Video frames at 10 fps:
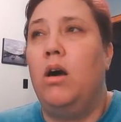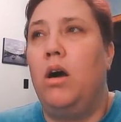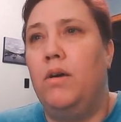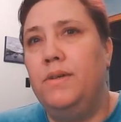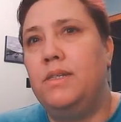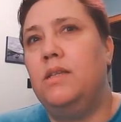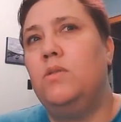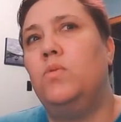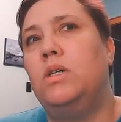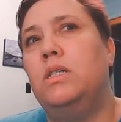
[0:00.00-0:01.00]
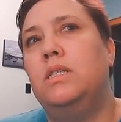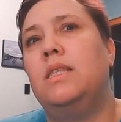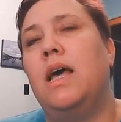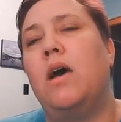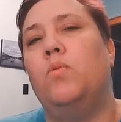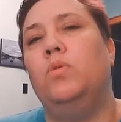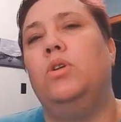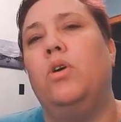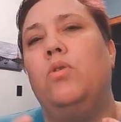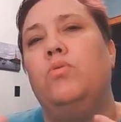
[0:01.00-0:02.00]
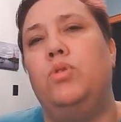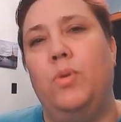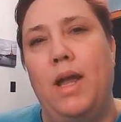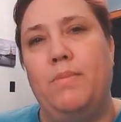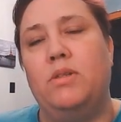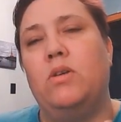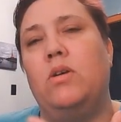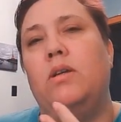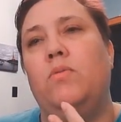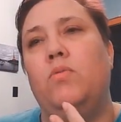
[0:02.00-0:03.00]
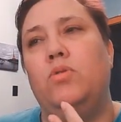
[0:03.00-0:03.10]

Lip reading: Obviously, the ones that would go to Amazon